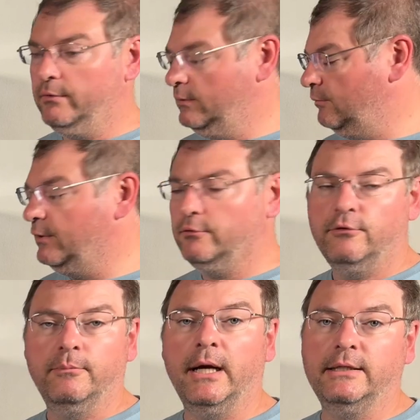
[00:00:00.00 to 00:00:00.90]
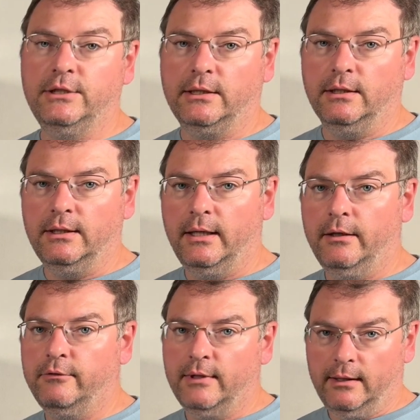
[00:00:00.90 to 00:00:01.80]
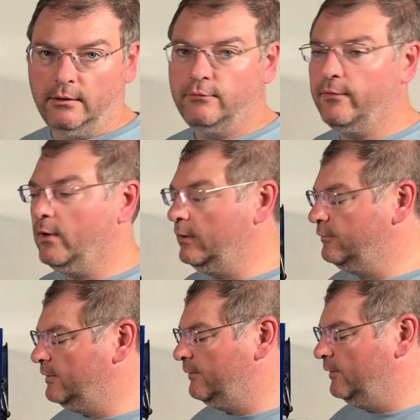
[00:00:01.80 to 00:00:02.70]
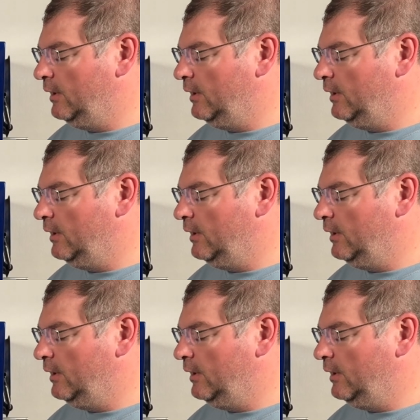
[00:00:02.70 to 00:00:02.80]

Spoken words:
I'm going to just spot check the tires now that it's fall and stuff.